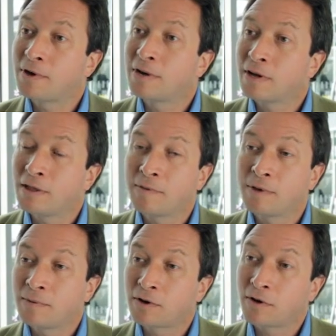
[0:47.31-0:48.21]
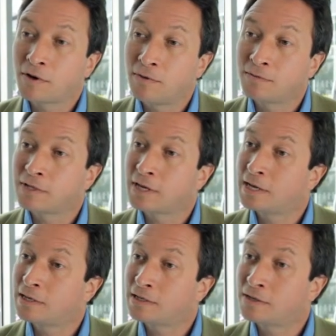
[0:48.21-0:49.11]
but I think people have got confidence
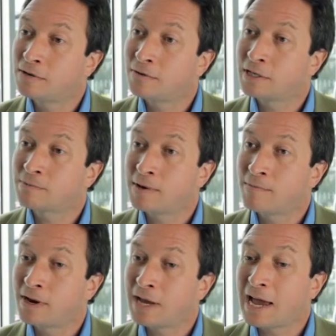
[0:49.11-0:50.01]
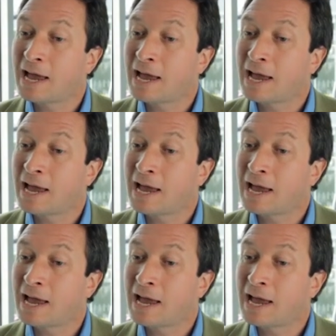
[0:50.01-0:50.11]
again to spend money.